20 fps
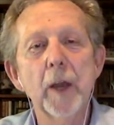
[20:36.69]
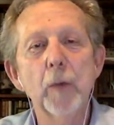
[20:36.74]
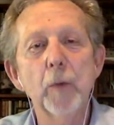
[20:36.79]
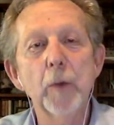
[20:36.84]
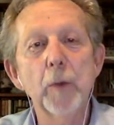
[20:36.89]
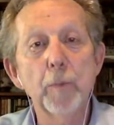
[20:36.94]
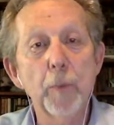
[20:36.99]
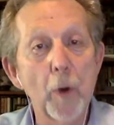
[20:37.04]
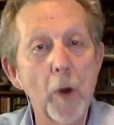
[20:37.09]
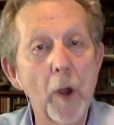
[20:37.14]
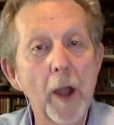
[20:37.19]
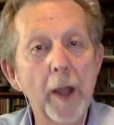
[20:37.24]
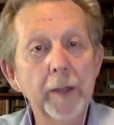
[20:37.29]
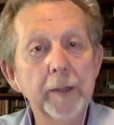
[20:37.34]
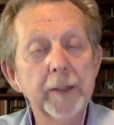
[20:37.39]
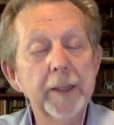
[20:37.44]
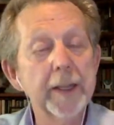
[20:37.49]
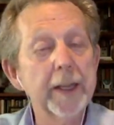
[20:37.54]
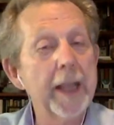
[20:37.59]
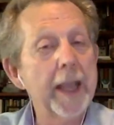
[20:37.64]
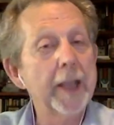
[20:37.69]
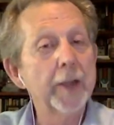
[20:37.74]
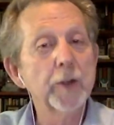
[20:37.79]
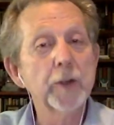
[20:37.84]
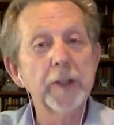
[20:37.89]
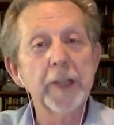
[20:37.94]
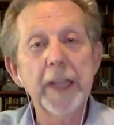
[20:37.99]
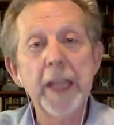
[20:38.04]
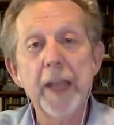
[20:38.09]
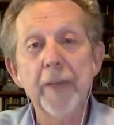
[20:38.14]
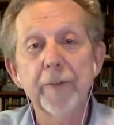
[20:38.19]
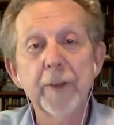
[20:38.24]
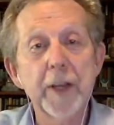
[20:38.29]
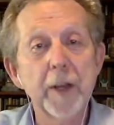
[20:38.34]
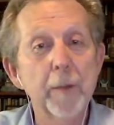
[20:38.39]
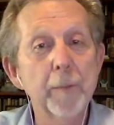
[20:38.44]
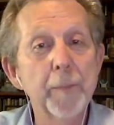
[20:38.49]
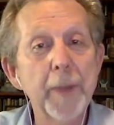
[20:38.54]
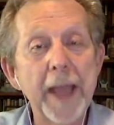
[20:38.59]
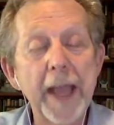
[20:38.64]
we brought that actually have
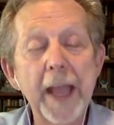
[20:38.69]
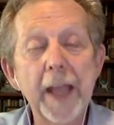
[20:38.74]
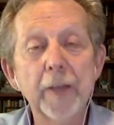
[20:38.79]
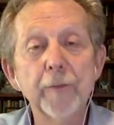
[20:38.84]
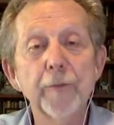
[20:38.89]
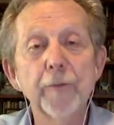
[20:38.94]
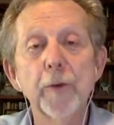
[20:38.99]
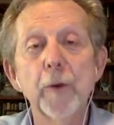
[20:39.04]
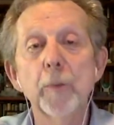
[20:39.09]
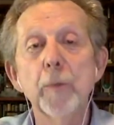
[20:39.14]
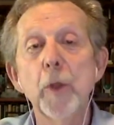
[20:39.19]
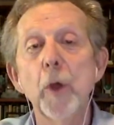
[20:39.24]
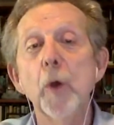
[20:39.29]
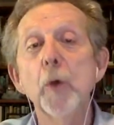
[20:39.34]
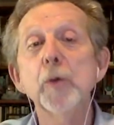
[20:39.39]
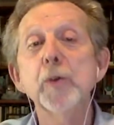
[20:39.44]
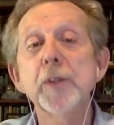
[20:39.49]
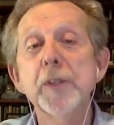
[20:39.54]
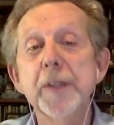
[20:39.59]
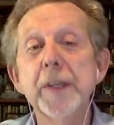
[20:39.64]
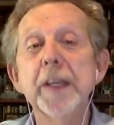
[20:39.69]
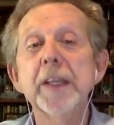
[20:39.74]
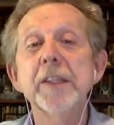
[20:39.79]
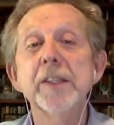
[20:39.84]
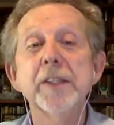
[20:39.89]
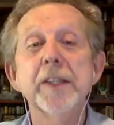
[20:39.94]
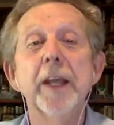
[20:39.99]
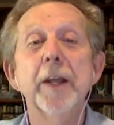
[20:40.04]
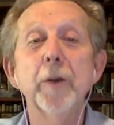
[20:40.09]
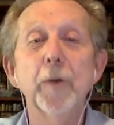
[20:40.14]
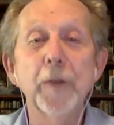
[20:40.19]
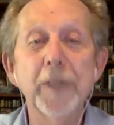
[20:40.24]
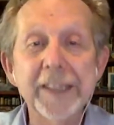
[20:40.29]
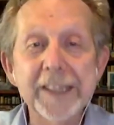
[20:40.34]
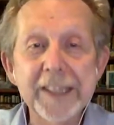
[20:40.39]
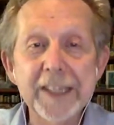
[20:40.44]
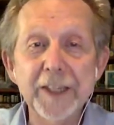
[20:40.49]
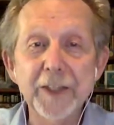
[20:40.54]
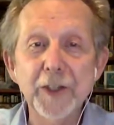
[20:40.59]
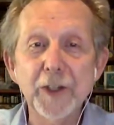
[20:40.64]
come back from those things that are
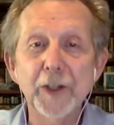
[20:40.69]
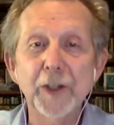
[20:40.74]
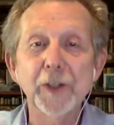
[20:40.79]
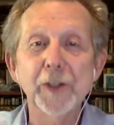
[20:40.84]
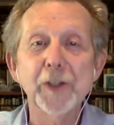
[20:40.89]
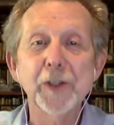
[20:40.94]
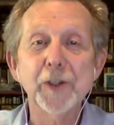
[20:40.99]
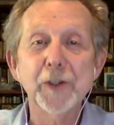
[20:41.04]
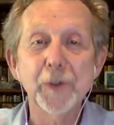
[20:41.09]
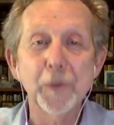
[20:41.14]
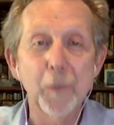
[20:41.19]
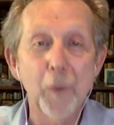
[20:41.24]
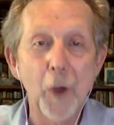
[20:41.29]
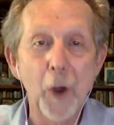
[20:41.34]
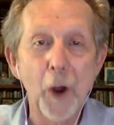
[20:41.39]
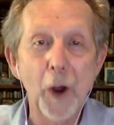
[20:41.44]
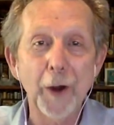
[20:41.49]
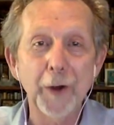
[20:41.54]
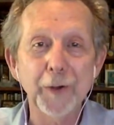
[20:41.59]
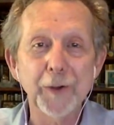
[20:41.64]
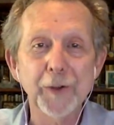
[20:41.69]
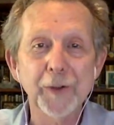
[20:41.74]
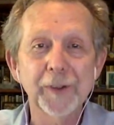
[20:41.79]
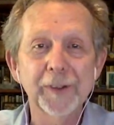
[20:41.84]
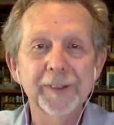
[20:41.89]
indigenous to Mars?